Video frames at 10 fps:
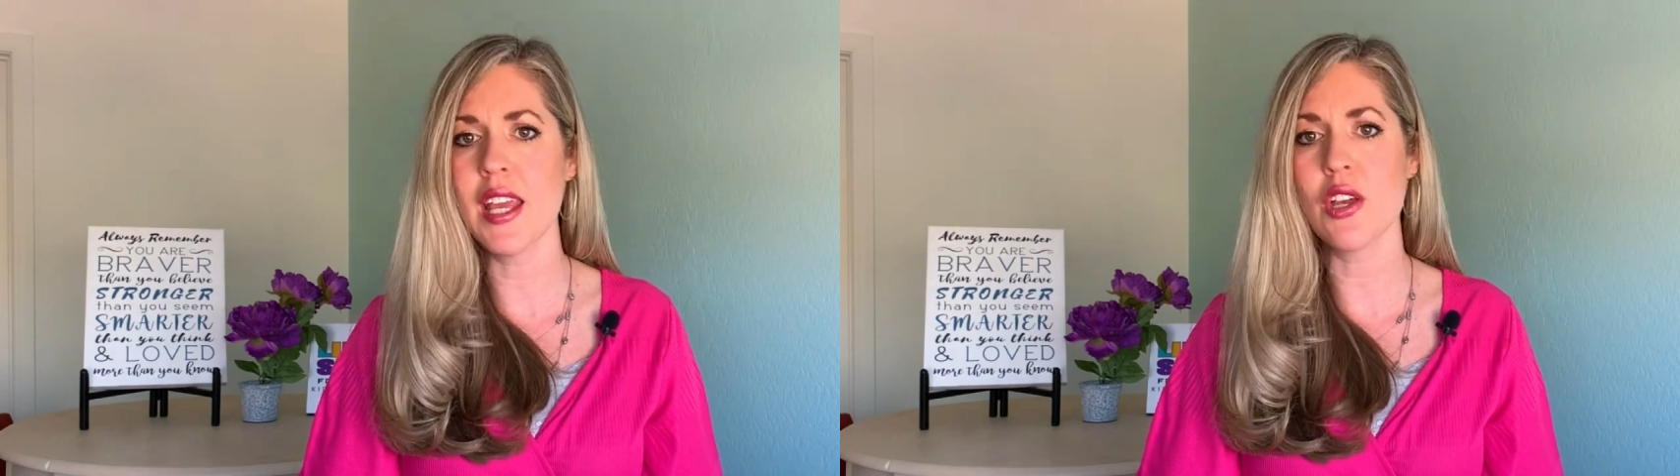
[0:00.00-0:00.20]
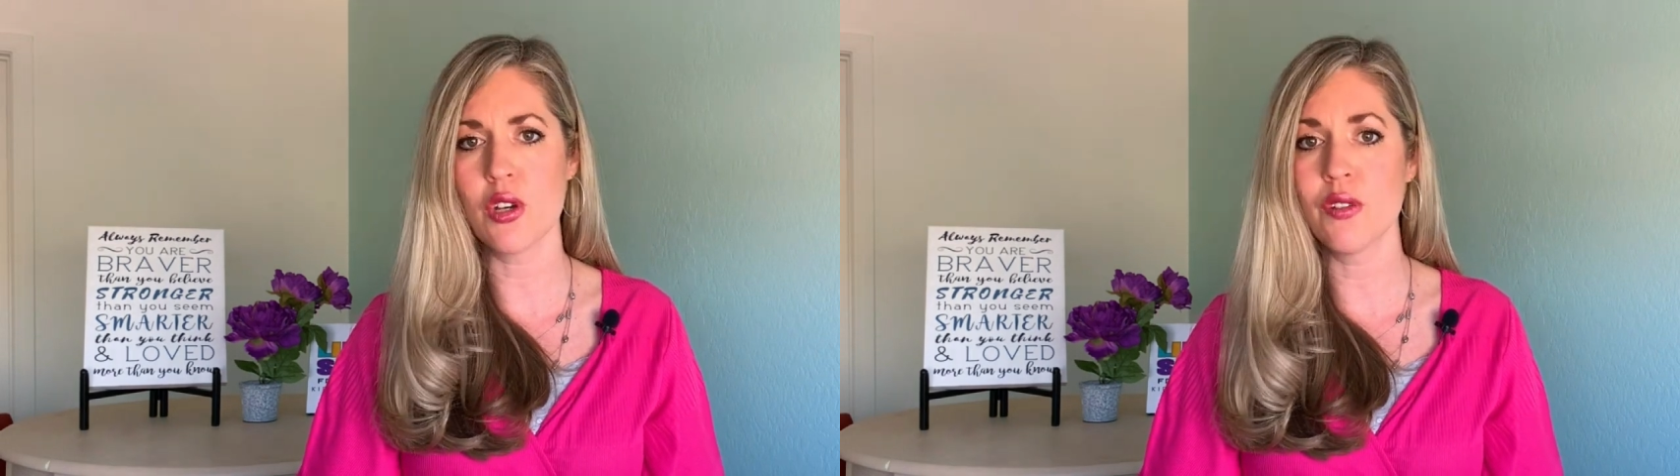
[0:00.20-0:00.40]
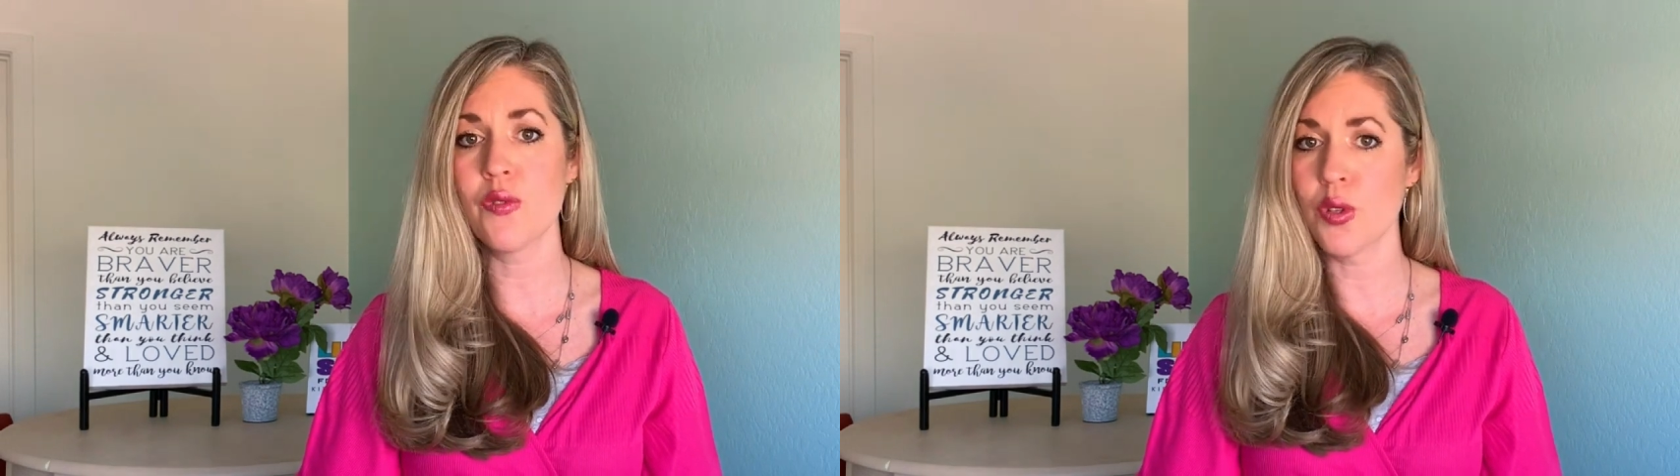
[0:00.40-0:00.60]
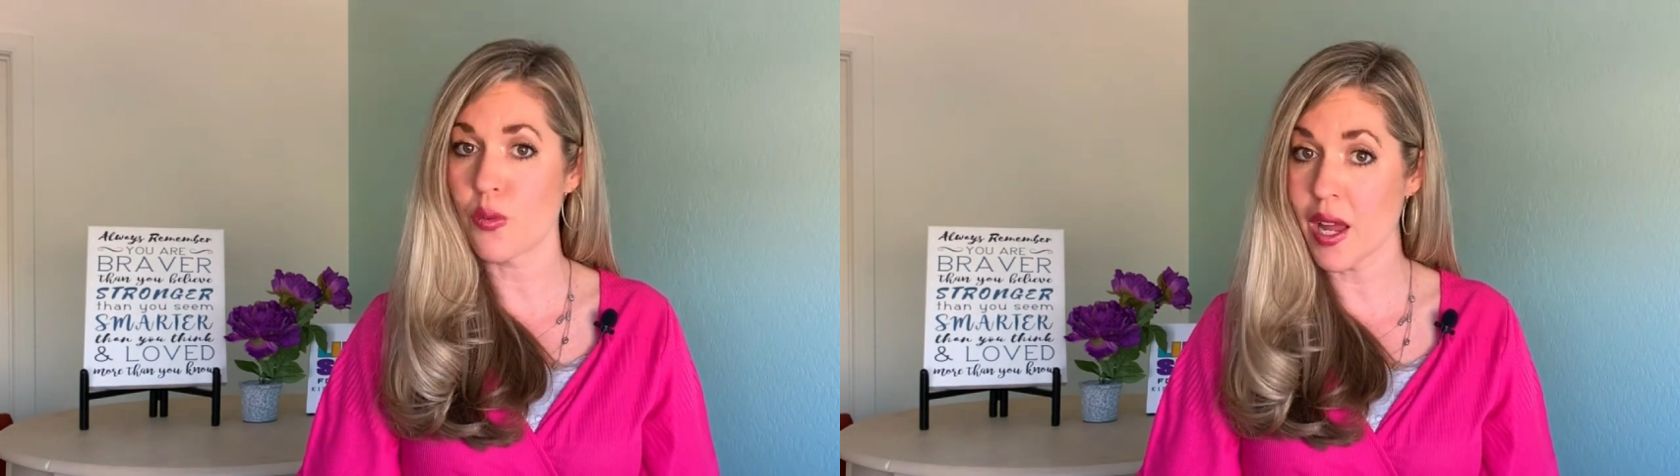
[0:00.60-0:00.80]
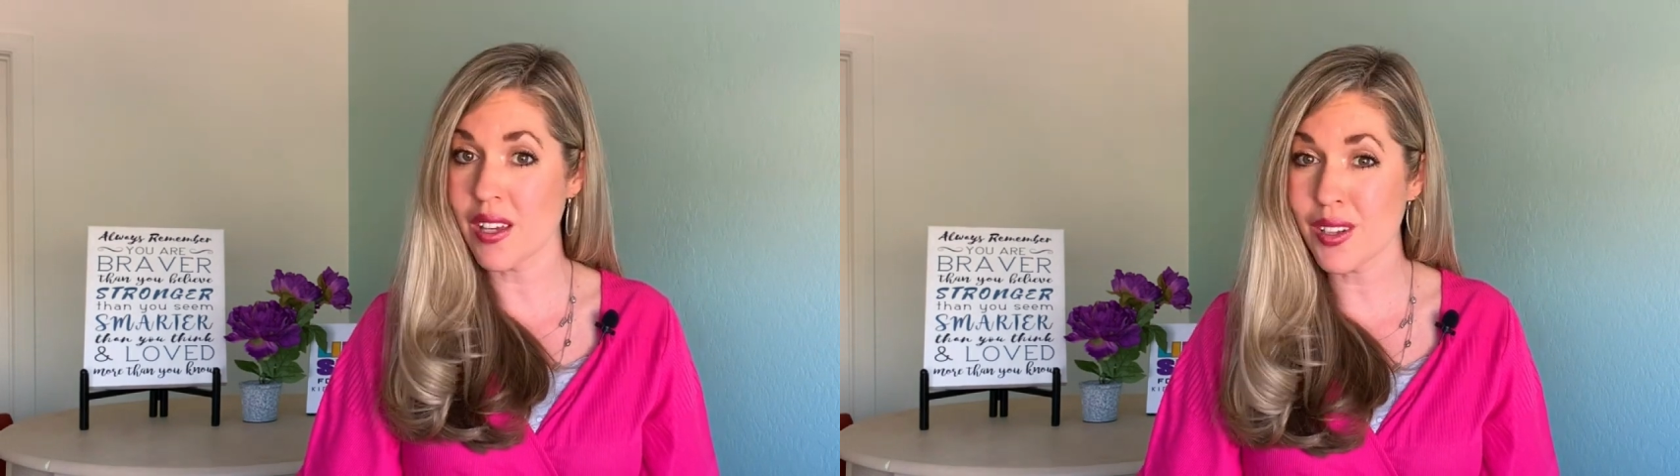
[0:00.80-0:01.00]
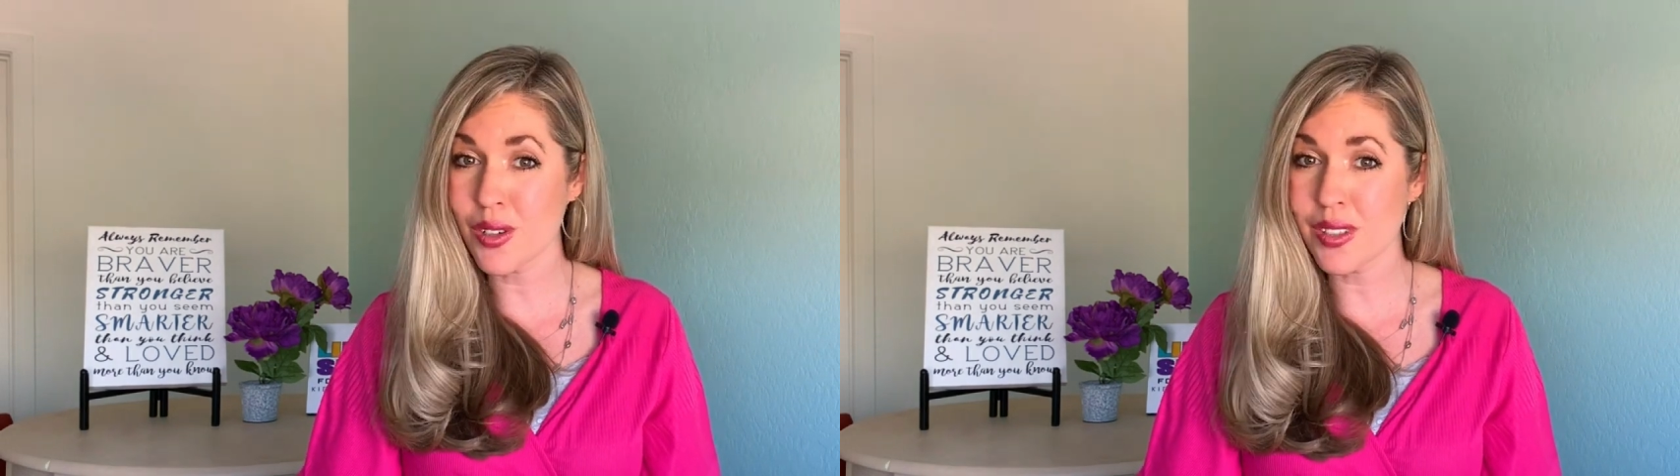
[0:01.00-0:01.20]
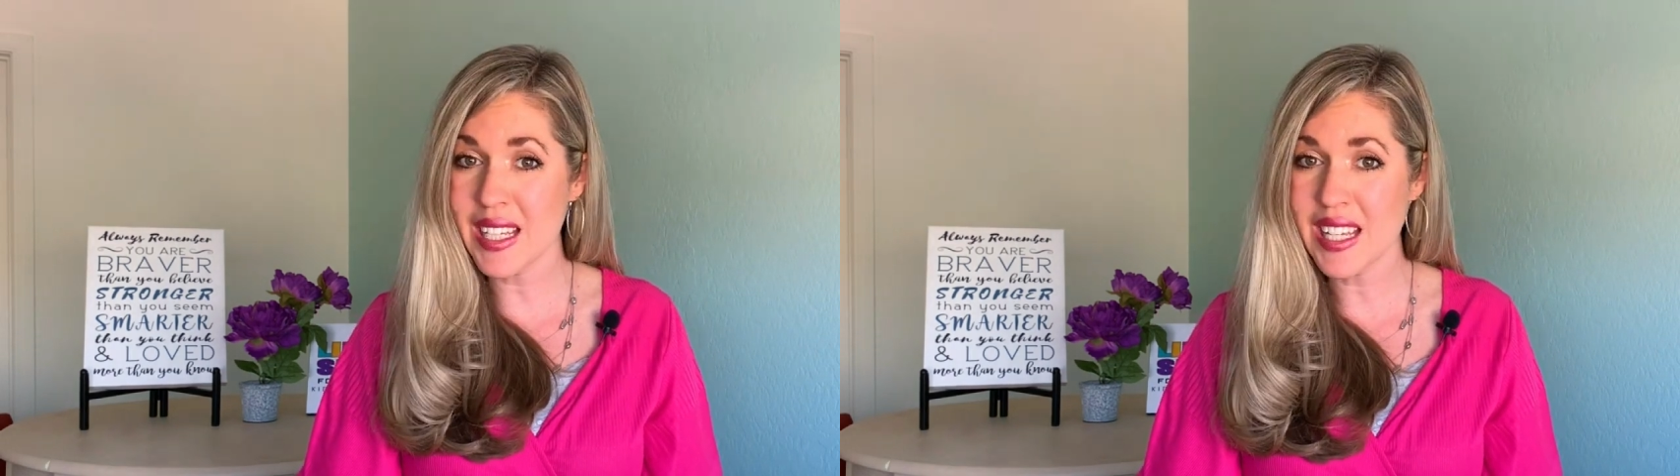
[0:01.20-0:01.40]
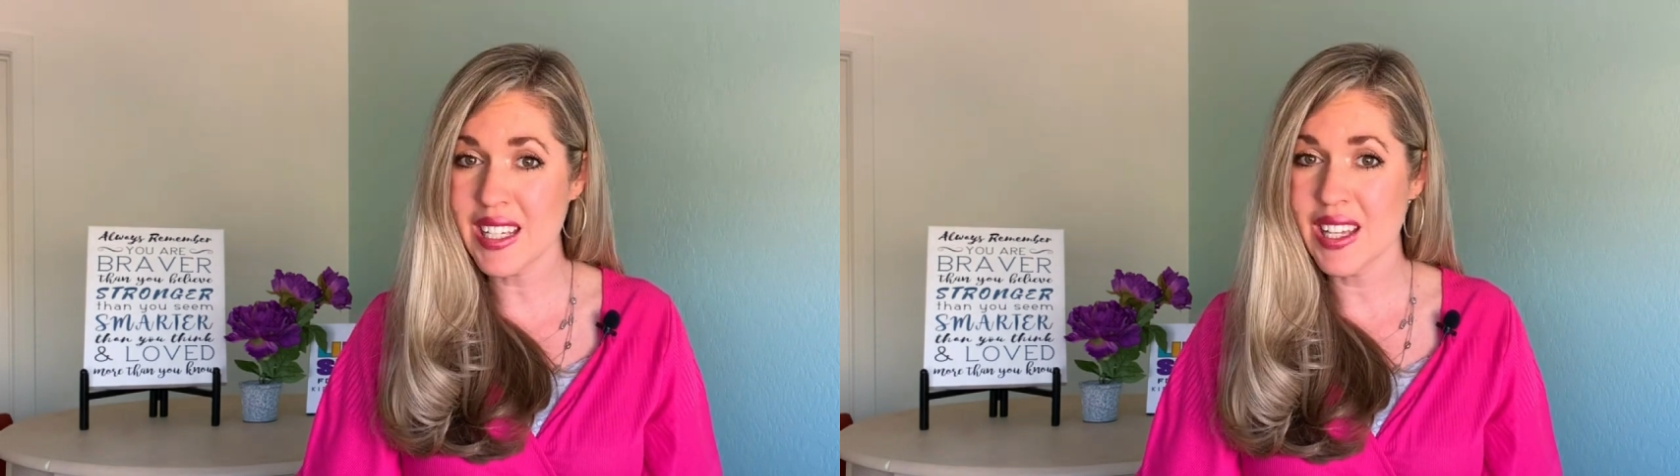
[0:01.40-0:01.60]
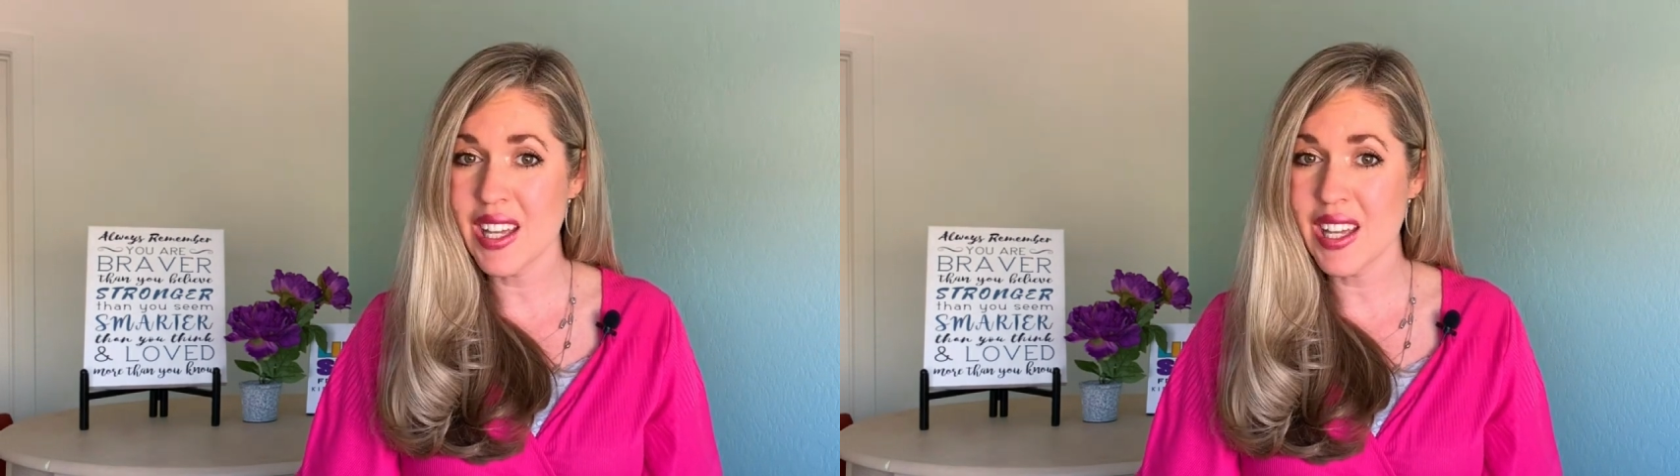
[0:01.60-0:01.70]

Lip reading: eat good food regularly,